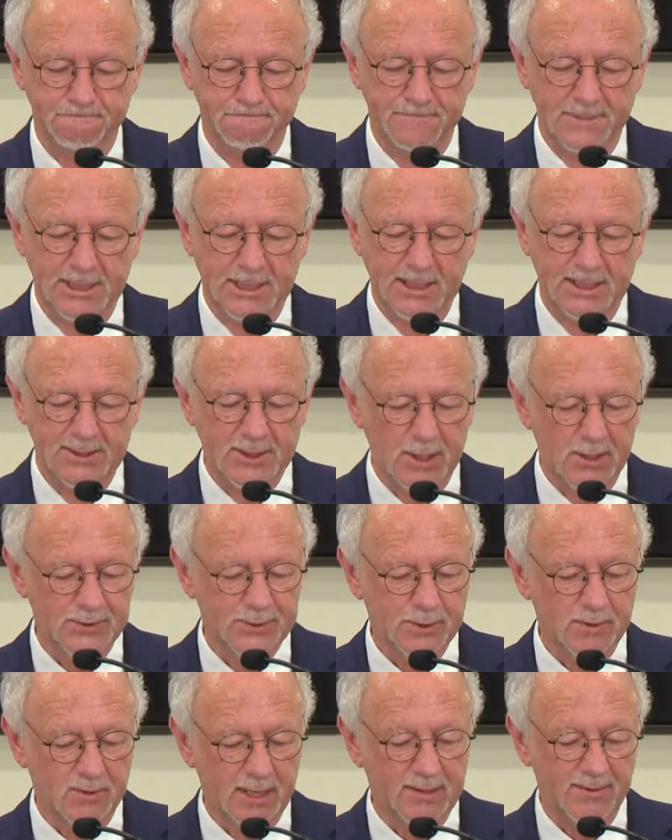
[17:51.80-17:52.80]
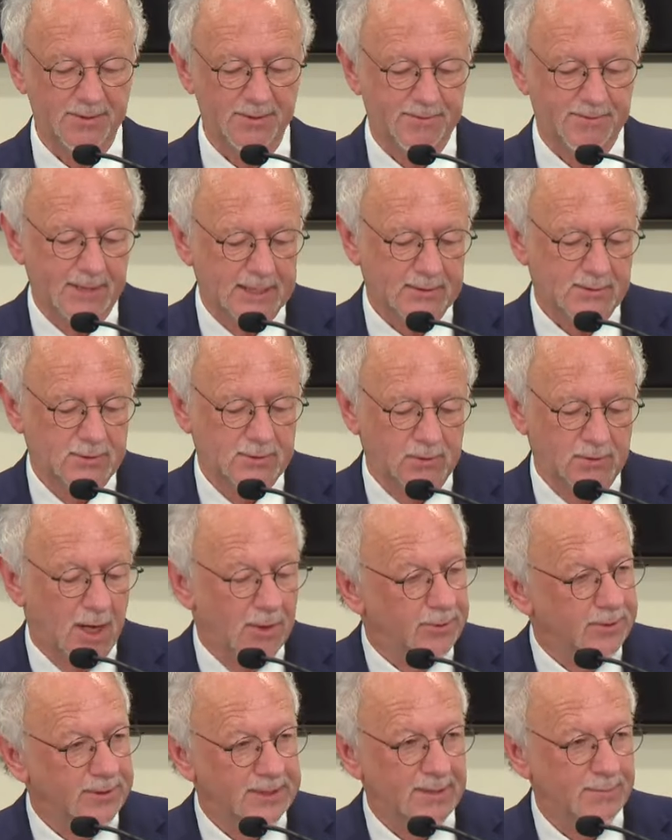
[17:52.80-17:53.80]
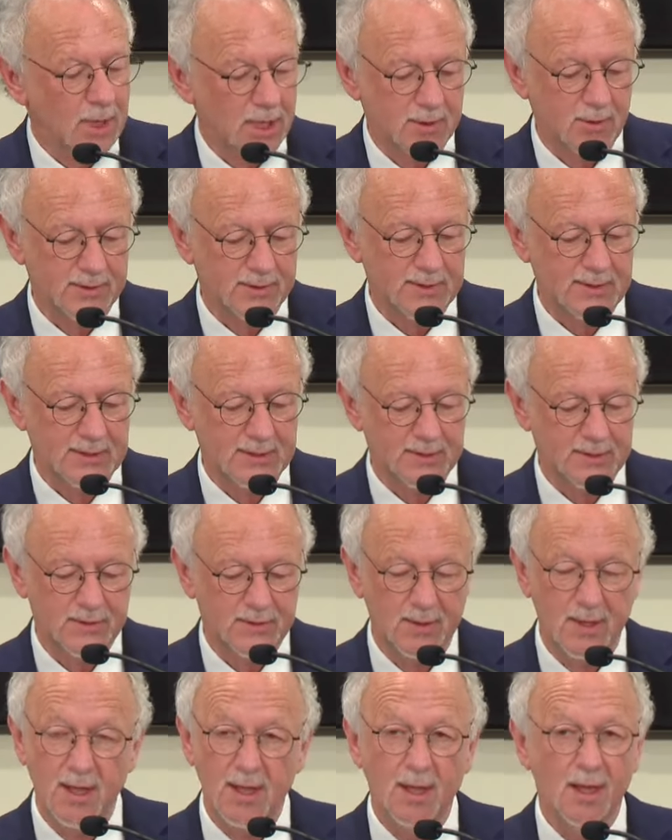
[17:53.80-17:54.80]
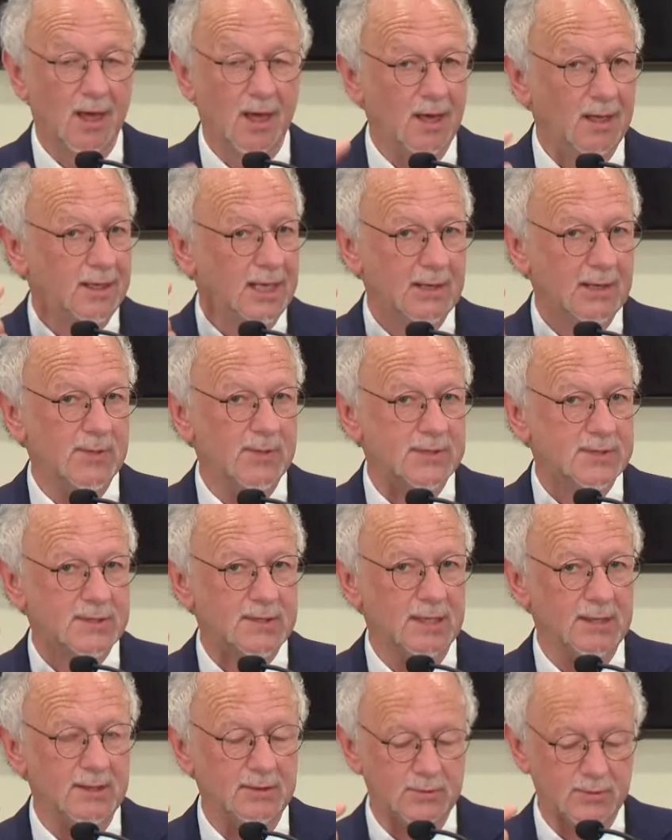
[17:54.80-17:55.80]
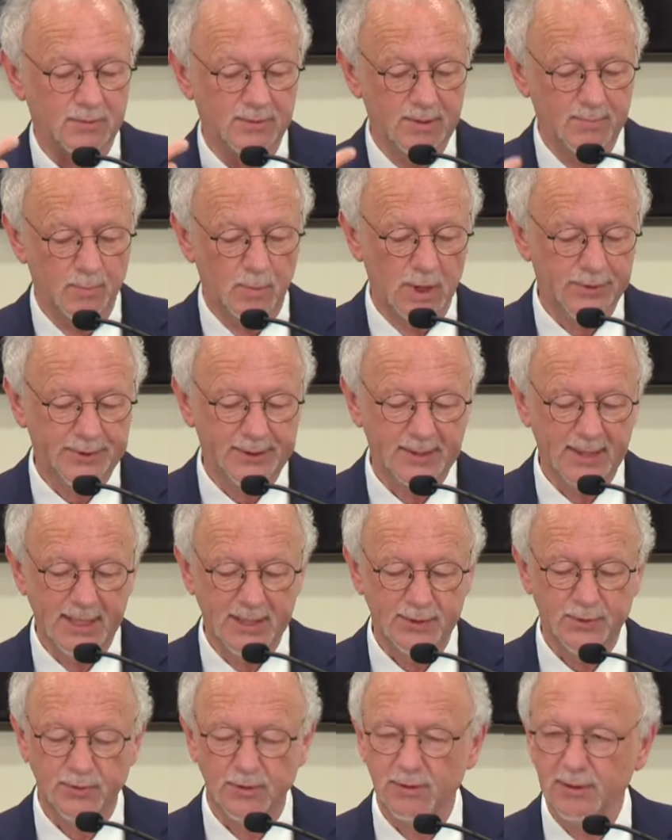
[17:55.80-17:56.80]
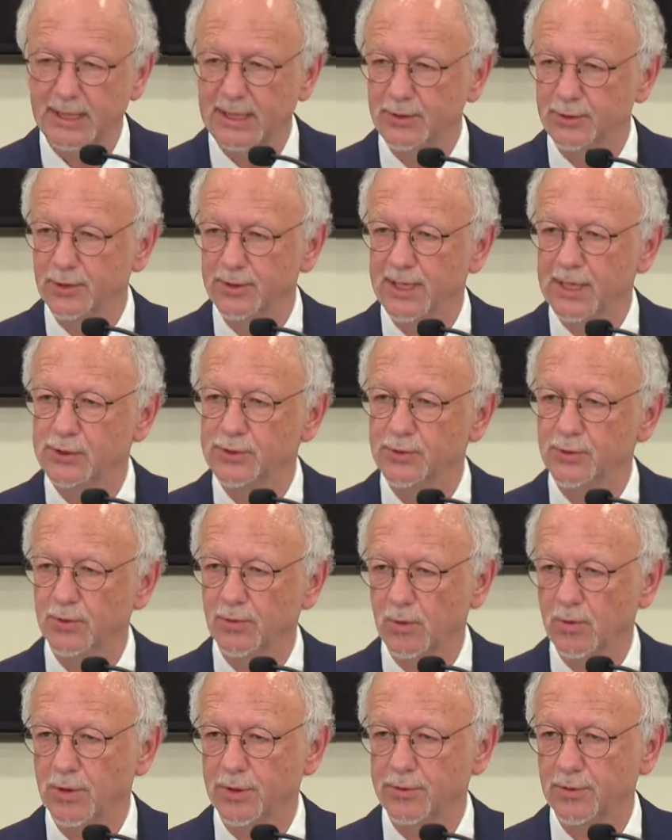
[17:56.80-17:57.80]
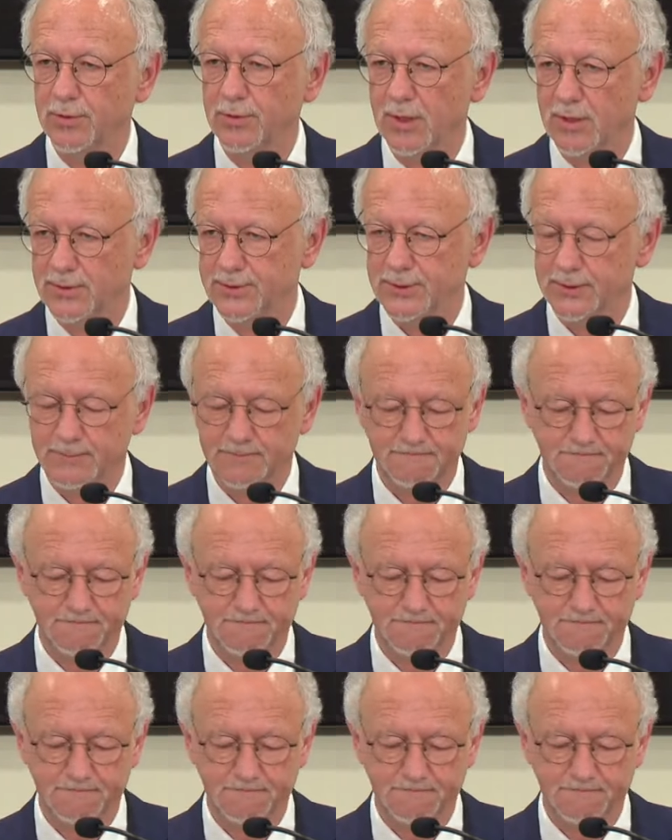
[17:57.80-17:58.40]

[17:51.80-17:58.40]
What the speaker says: It is also a threat to other democracies and I would say to the multilateral international order also.